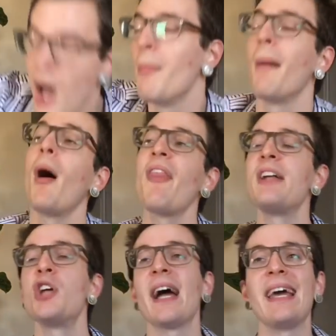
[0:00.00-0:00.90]
But I bought
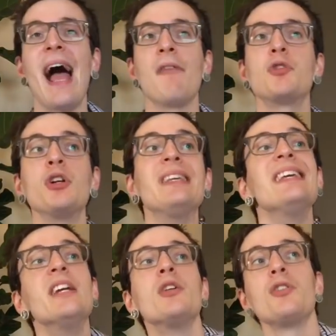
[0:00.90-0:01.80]
that jacket after
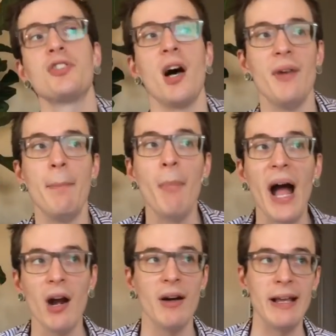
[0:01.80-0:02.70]
years of
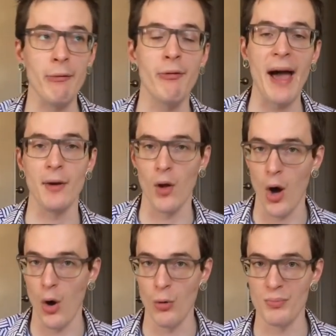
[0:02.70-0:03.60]
admiring Final
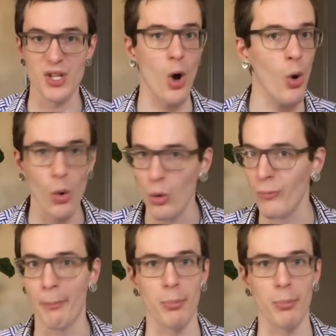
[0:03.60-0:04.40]
Home's whole